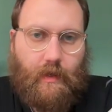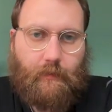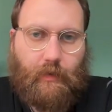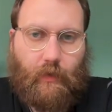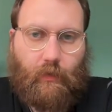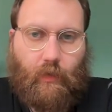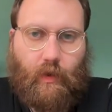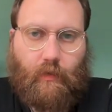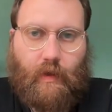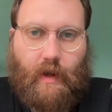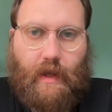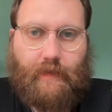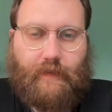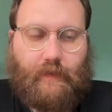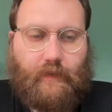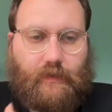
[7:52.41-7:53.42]
But where we're
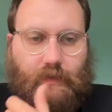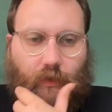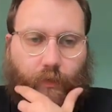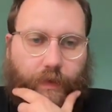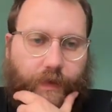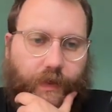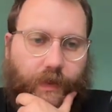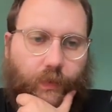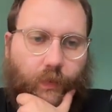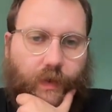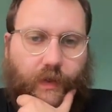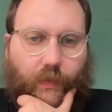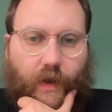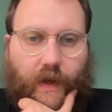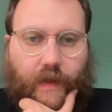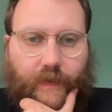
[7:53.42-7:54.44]
at, so we
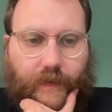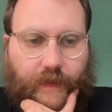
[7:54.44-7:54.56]
created